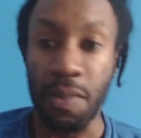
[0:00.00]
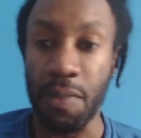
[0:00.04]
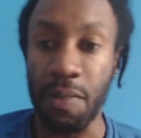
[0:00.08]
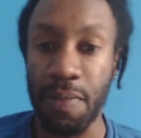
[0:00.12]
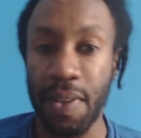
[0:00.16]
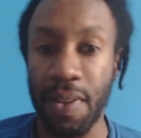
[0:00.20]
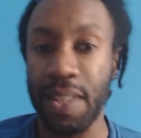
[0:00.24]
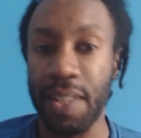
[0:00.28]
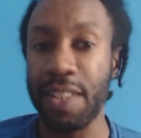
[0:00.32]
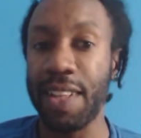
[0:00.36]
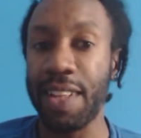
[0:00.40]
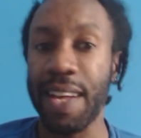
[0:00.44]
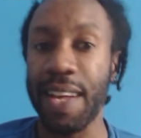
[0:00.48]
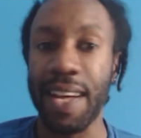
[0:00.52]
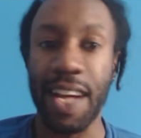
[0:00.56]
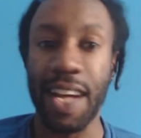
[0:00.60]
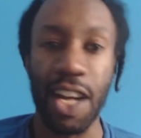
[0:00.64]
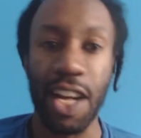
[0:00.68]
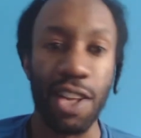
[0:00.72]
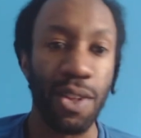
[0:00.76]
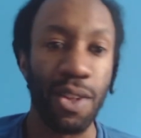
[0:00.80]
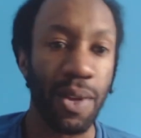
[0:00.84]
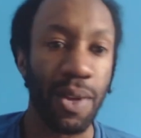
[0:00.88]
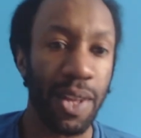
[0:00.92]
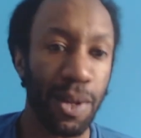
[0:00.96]
We found out that
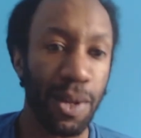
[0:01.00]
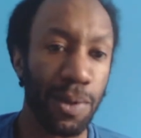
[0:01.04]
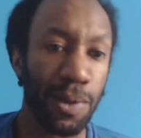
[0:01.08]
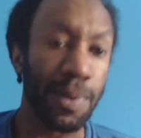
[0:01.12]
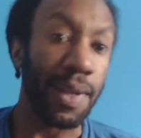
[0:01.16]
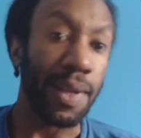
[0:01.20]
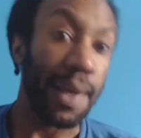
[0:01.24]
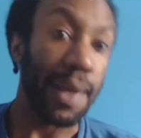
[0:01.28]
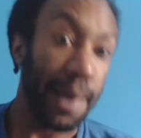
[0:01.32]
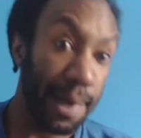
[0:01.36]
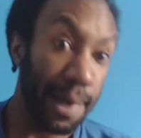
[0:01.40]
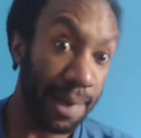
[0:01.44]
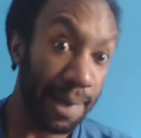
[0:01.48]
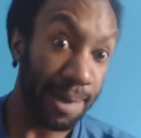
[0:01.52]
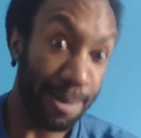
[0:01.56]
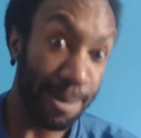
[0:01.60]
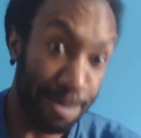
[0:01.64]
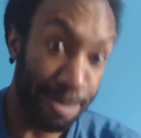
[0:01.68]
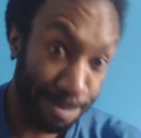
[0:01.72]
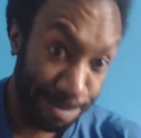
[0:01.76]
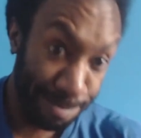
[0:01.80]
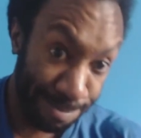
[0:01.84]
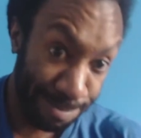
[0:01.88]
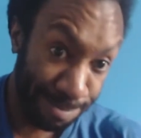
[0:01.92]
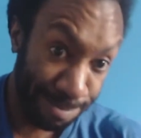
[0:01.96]
Kaido killed the hag.